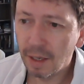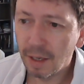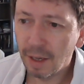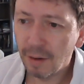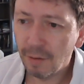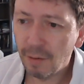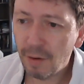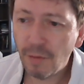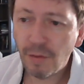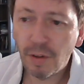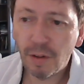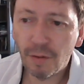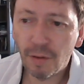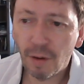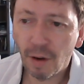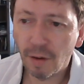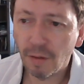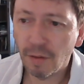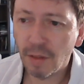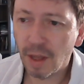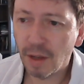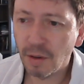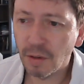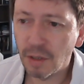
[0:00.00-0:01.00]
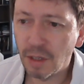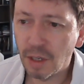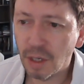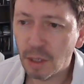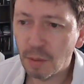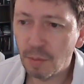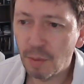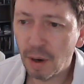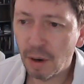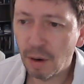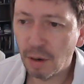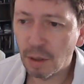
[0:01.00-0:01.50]
55,000
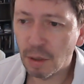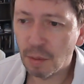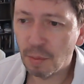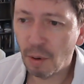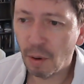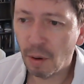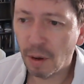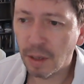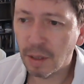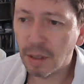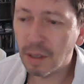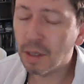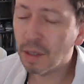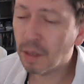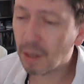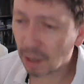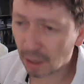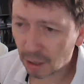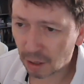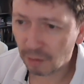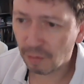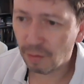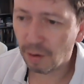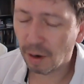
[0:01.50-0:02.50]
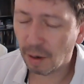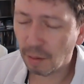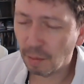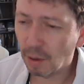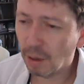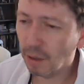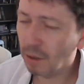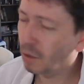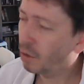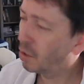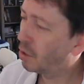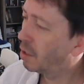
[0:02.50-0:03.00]
experience points. Thank you very
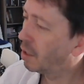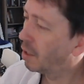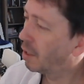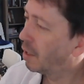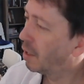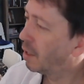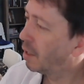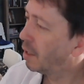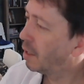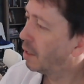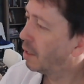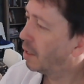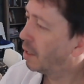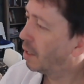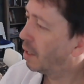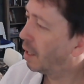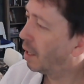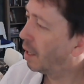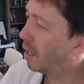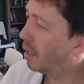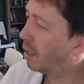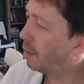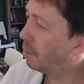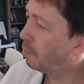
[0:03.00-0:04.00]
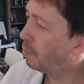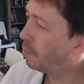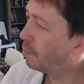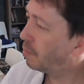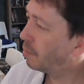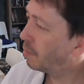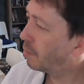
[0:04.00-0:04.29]
much. And